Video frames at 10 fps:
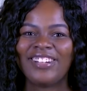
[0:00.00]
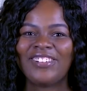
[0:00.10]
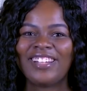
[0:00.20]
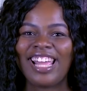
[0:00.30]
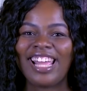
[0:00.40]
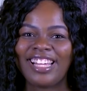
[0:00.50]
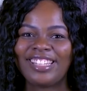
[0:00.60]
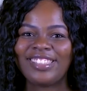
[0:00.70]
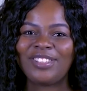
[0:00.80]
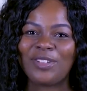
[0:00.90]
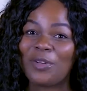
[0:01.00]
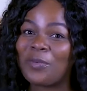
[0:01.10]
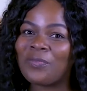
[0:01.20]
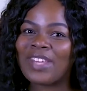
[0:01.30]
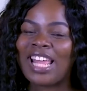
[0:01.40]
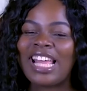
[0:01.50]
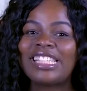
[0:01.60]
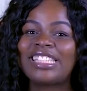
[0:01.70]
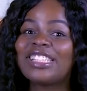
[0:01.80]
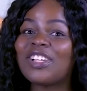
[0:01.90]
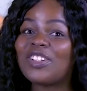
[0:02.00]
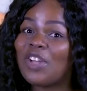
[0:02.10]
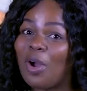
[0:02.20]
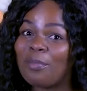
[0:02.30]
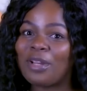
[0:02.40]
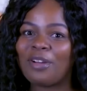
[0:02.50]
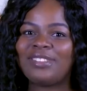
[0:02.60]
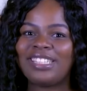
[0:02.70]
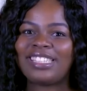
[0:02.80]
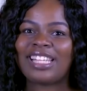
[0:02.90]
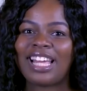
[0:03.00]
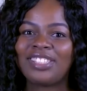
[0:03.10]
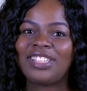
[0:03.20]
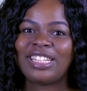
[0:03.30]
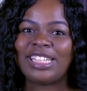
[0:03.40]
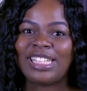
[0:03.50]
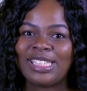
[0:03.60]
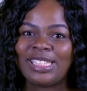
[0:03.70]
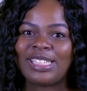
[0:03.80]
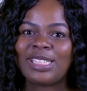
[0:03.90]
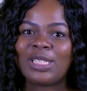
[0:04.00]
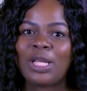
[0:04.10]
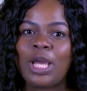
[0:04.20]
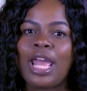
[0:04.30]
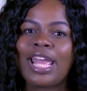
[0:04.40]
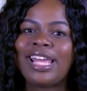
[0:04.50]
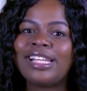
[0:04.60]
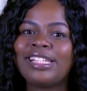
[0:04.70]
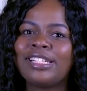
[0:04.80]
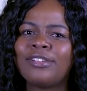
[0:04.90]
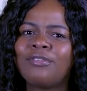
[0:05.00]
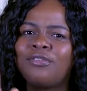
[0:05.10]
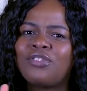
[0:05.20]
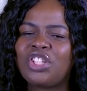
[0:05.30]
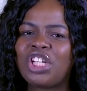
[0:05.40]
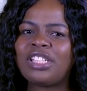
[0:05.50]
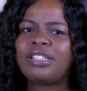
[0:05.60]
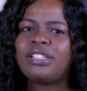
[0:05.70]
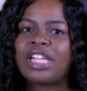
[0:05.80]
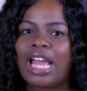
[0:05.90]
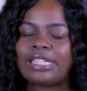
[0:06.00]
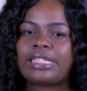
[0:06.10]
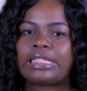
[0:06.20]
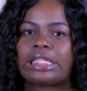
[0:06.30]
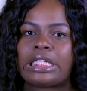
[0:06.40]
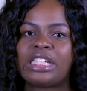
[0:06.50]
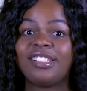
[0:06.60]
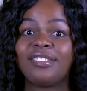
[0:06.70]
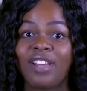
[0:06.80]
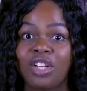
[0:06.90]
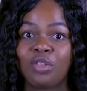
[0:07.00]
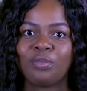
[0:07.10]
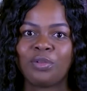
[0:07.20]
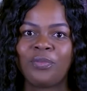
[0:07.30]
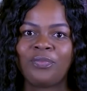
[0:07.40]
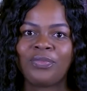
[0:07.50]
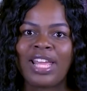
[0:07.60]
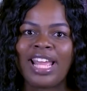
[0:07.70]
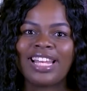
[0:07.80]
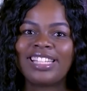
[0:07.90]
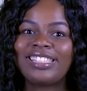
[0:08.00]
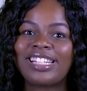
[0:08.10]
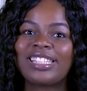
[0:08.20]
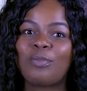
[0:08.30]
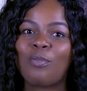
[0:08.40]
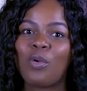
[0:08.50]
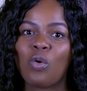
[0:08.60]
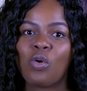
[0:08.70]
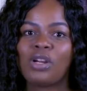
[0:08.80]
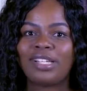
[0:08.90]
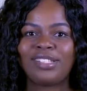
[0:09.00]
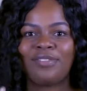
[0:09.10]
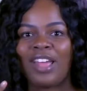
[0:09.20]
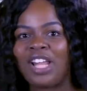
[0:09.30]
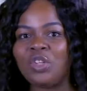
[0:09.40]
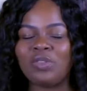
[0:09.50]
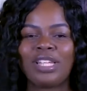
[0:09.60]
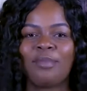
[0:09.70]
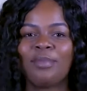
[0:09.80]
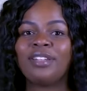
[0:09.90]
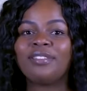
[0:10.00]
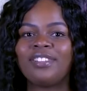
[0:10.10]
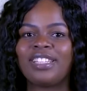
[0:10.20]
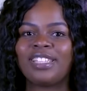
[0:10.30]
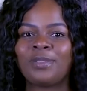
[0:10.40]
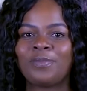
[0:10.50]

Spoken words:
Okay, so since our topic of discussion is if chastity is valuable, let's explore its values and benefits.